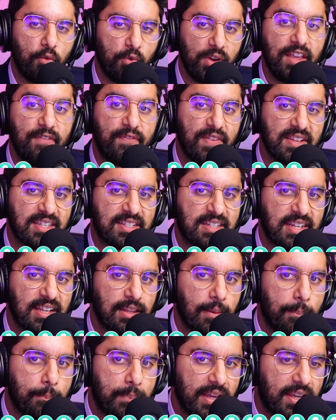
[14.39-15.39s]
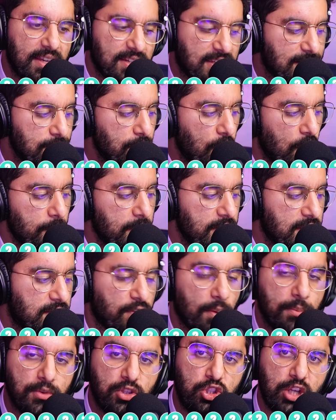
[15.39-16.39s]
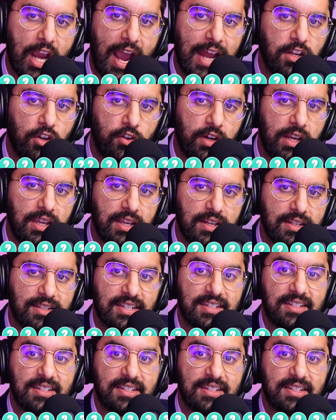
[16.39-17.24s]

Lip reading: revisiting the biggest moments from January to